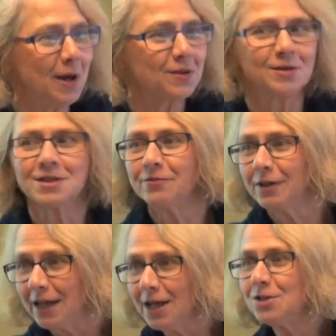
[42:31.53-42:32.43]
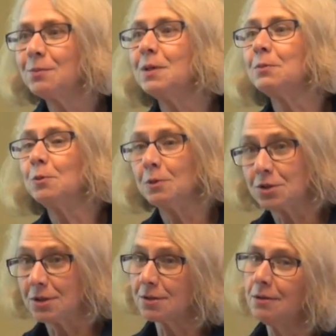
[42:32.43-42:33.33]
methods of engaging people,
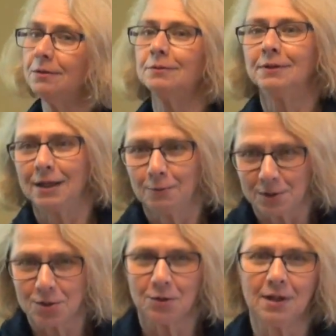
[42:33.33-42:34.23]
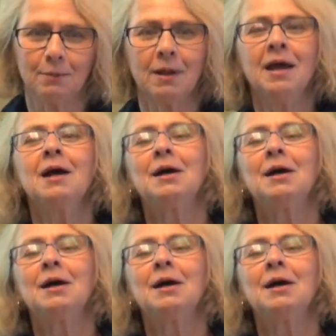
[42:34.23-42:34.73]
which is, Oh, like, what's your name?